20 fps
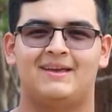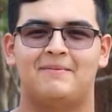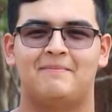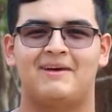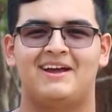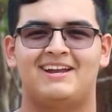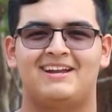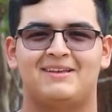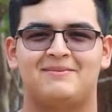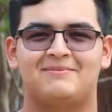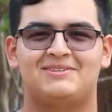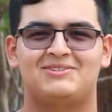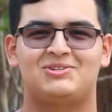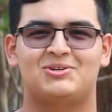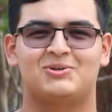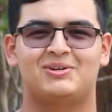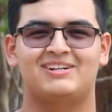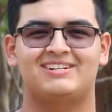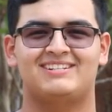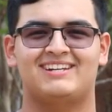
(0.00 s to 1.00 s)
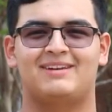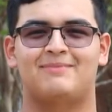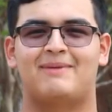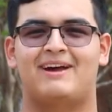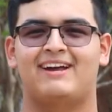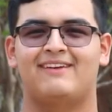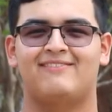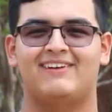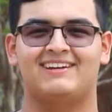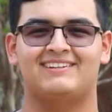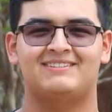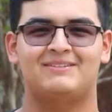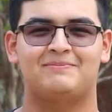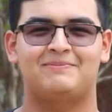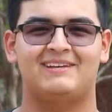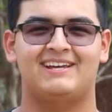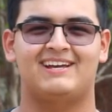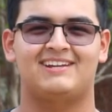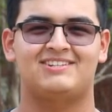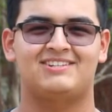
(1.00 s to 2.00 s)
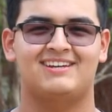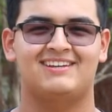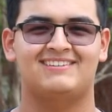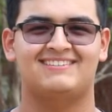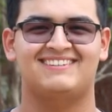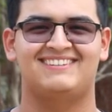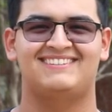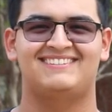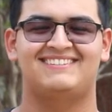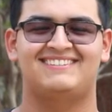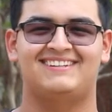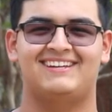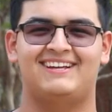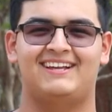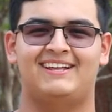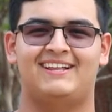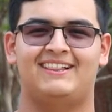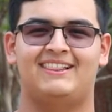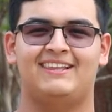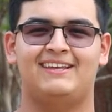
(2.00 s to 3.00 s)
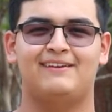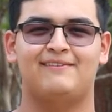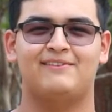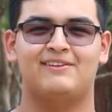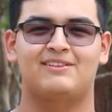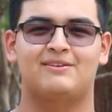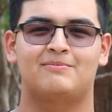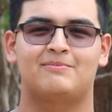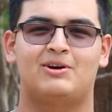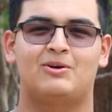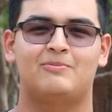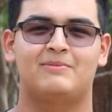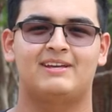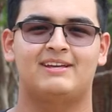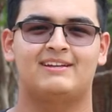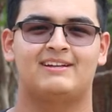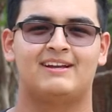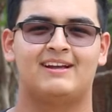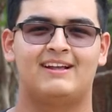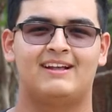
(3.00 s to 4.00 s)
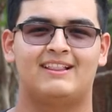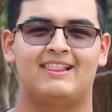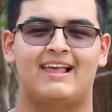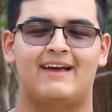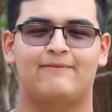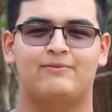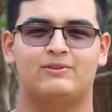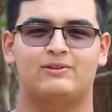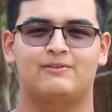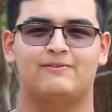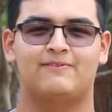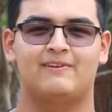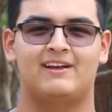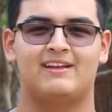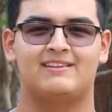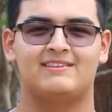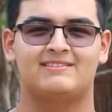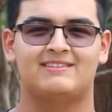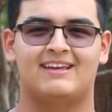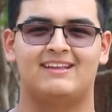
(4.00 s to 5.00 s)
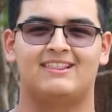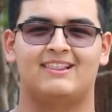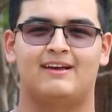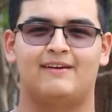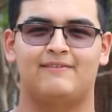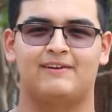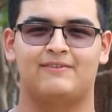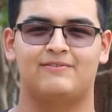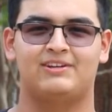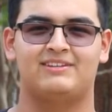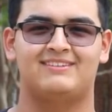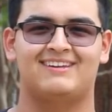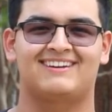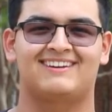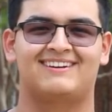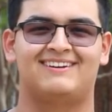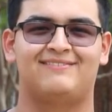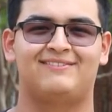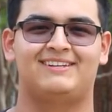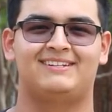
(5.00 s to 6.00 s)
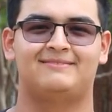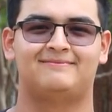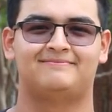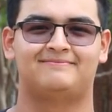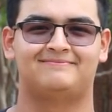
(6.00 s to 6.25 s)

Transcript: My name is George, and my advice to BHS is to live in the moment, laugh with your friends, and love every second of it.